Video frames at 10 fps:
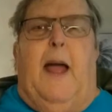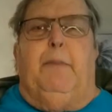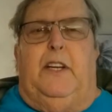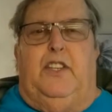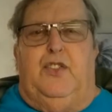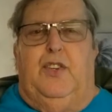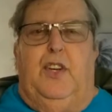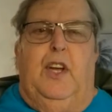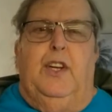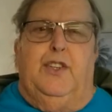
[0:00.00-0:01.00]
damage
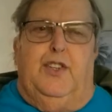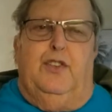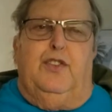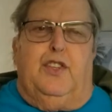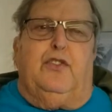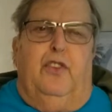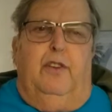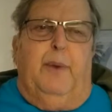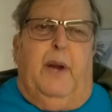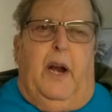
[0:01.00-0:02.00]
to
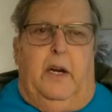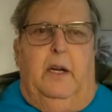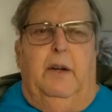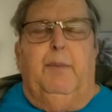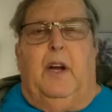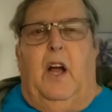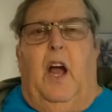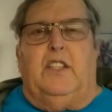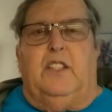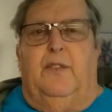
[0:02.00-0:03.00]
Central America
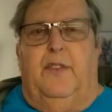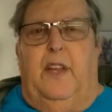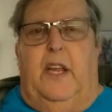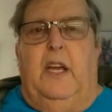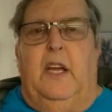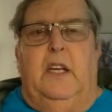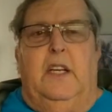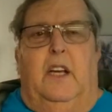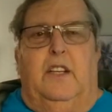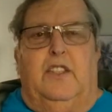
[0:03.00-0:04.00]
because of the
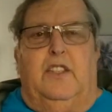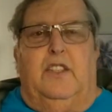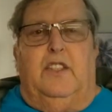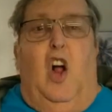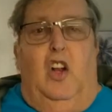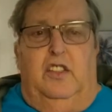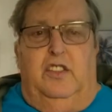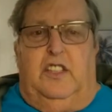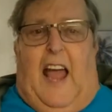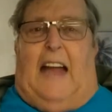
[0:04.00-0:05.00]

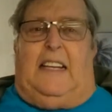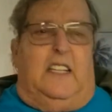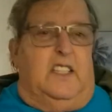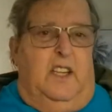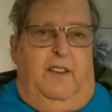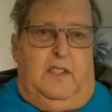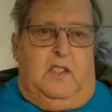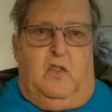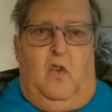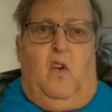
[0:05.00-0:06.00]
stall tactics of
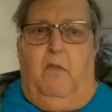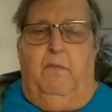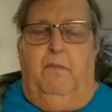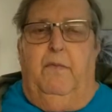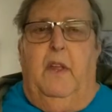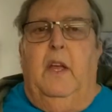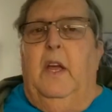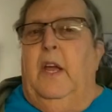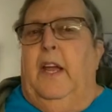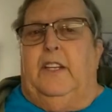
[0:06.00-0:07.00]
the storm.
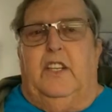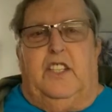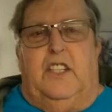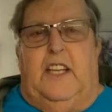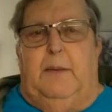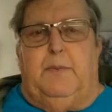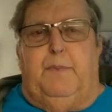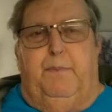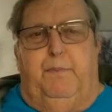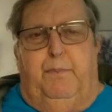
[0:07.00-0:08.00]
It just
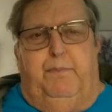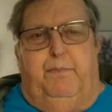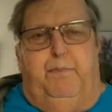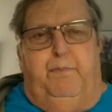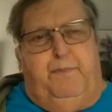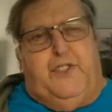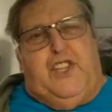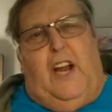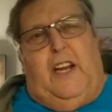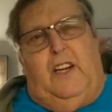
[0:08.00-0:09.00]
keeps
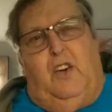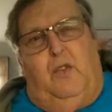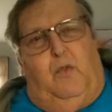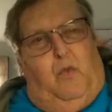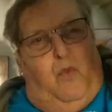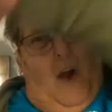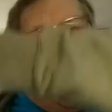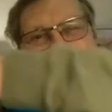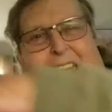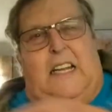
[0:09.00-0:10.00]
sucking
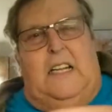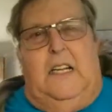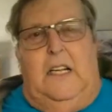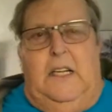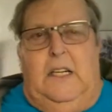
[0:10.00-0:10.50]
rain